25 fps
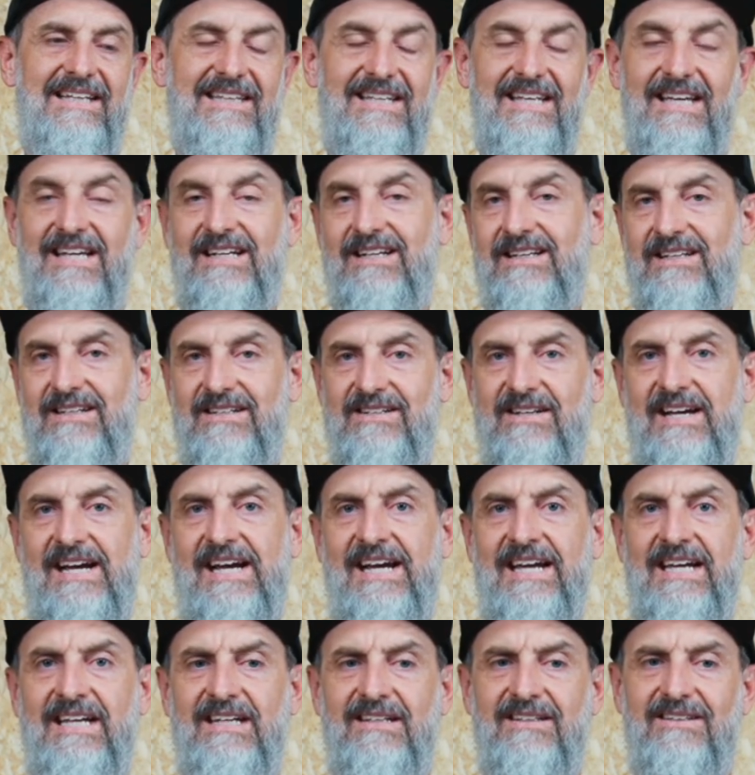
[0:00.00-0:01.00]
At the end of the
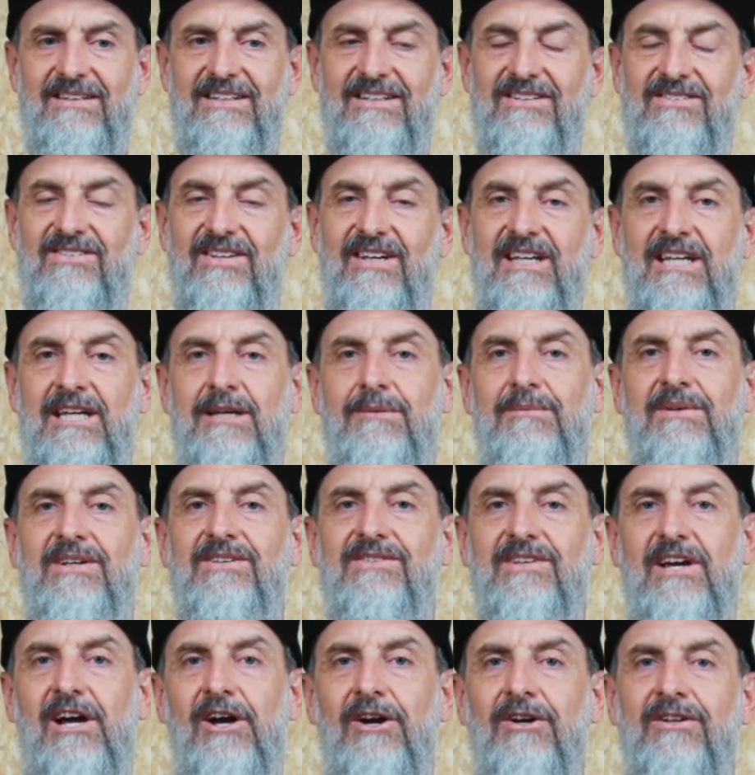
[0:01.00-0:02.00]
day, the team
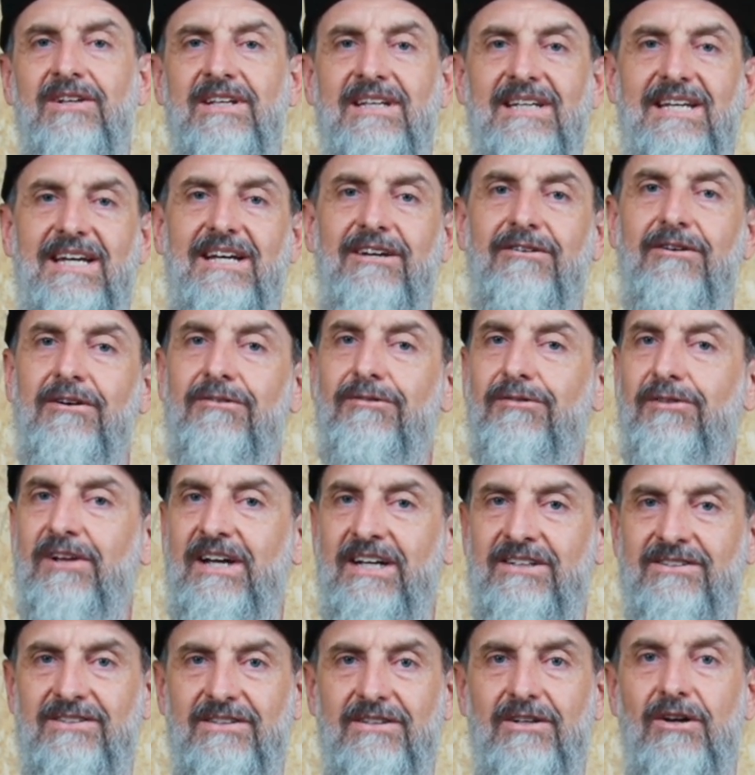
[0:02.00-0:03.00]
is only a
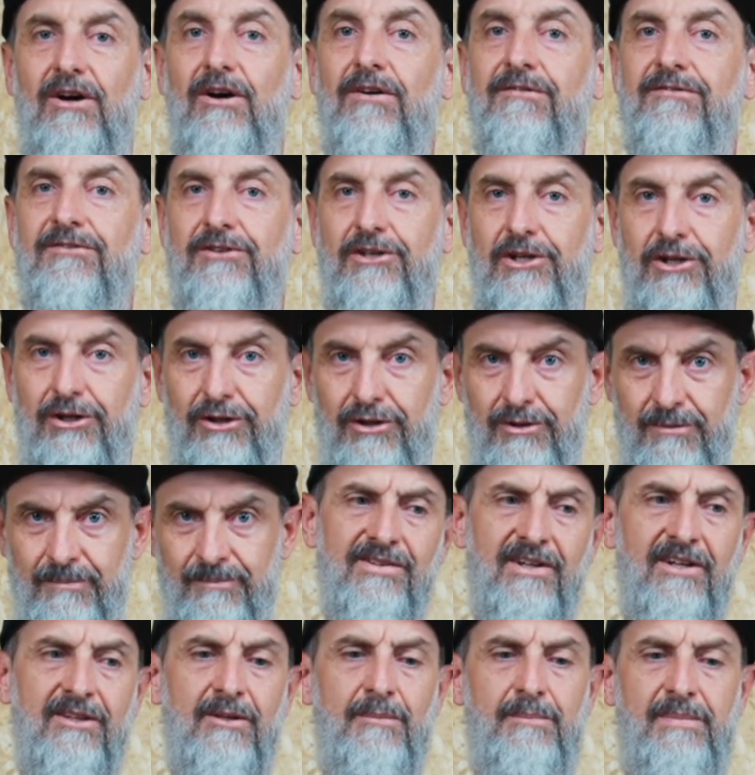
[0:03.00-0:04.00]
reflection of you.
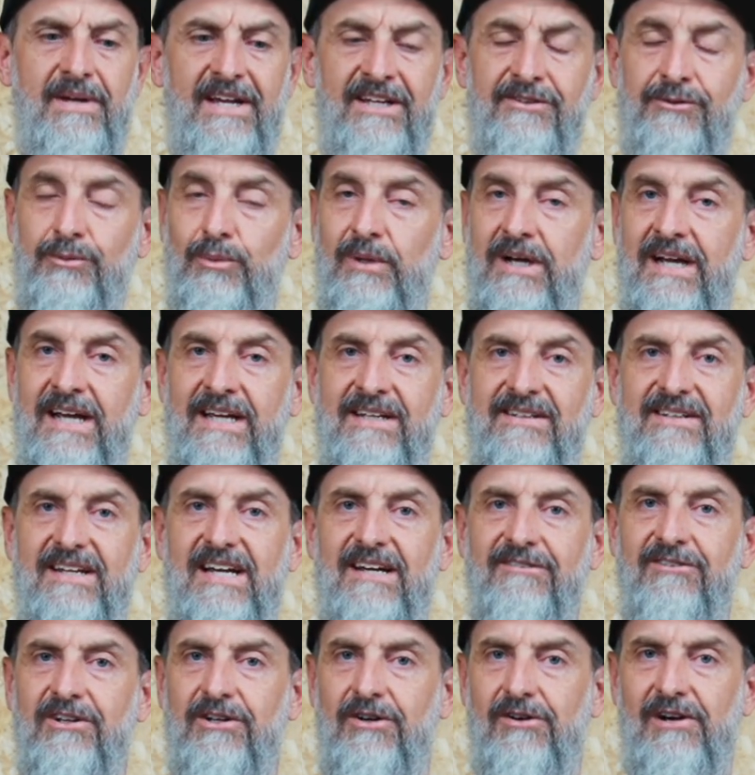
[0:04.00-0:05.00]
So the best way to
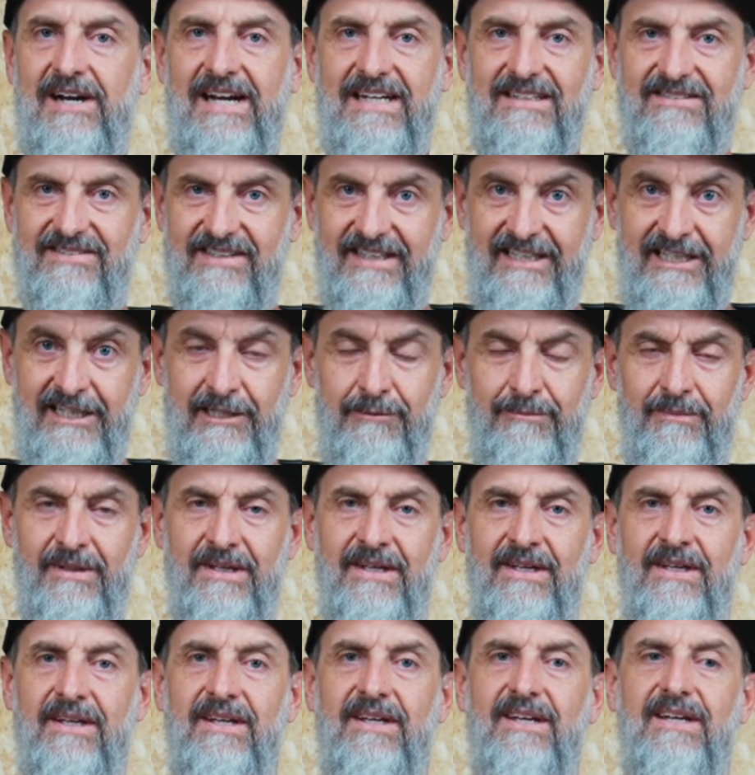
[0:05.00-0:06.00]
have a great team
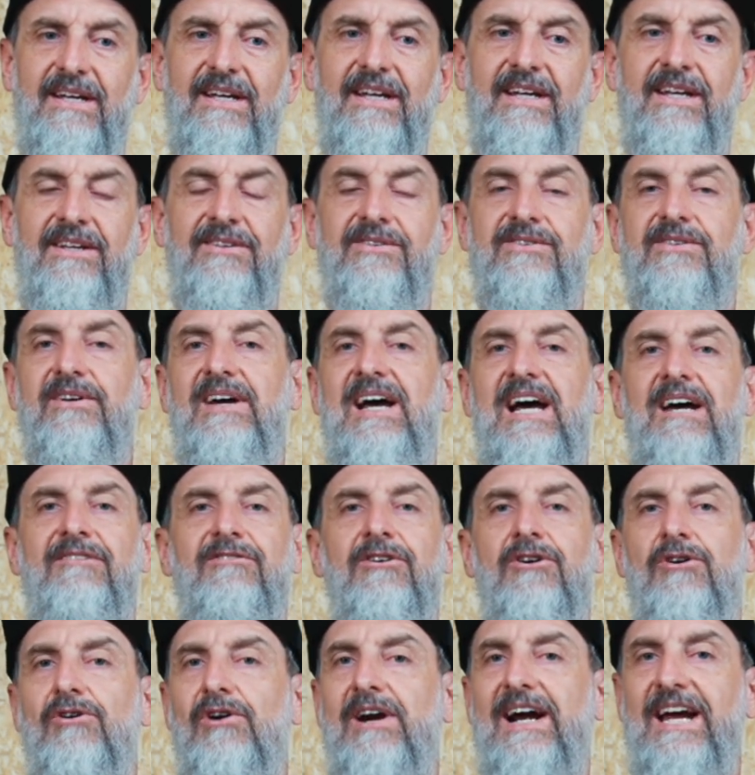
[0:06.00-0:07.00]
is to
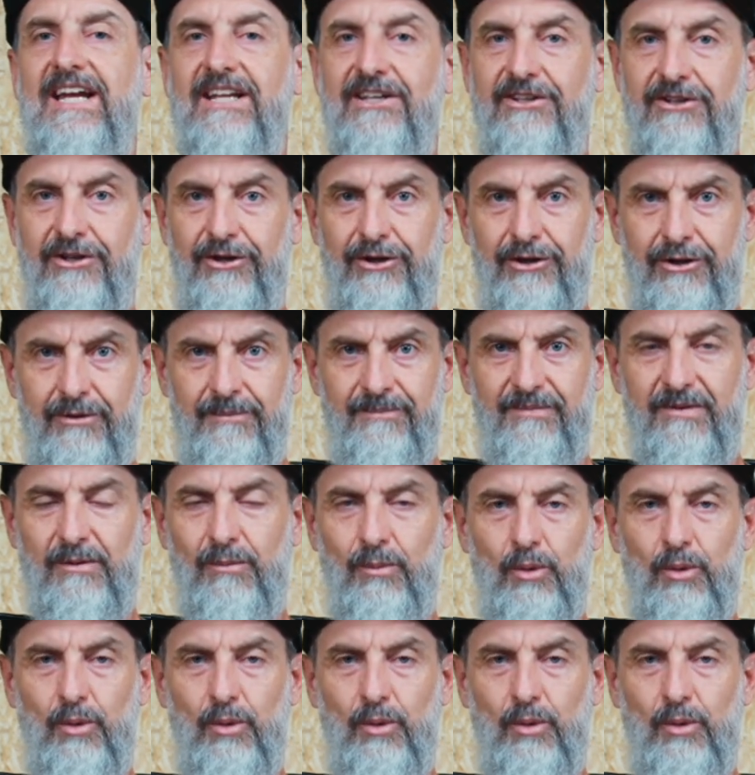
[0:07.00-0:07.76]
have a great you.